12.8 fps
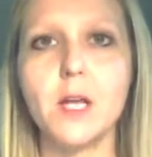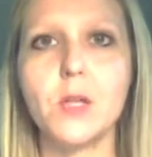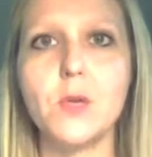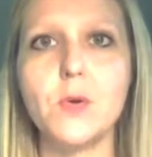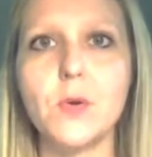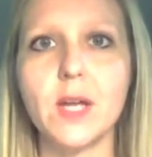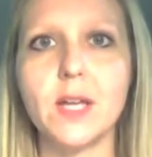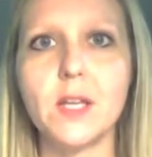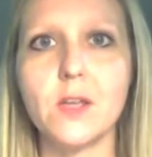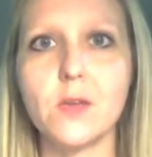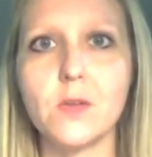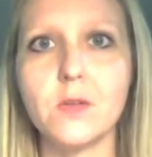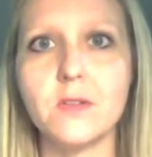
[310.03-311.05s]
you can
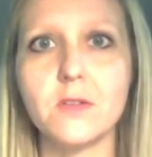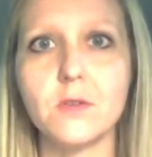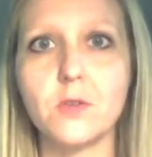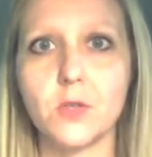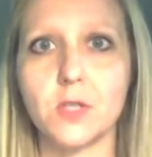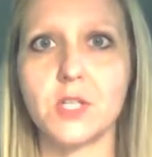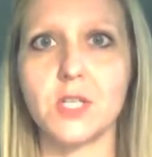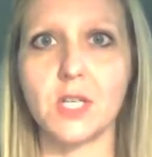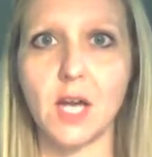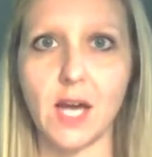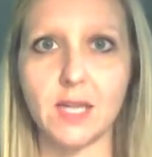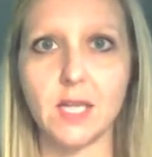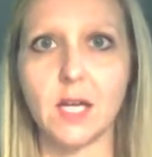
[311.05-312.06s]
use the nutrition
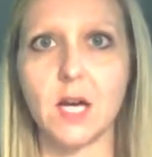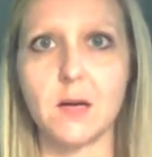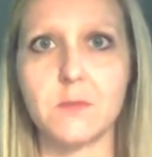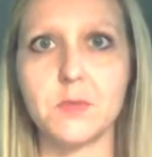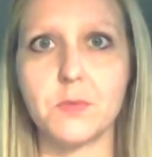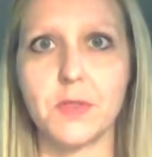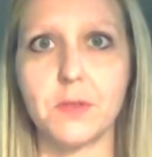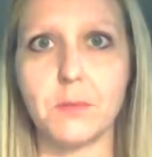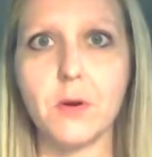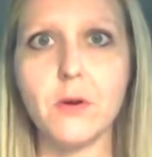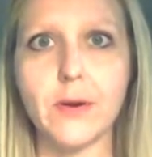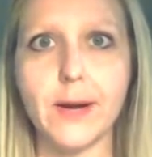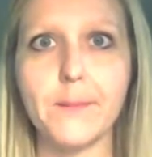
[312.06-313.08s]
guide that comes with the
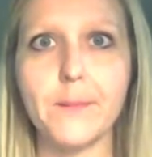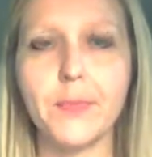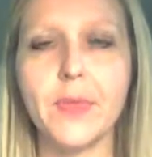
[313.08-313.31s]
program.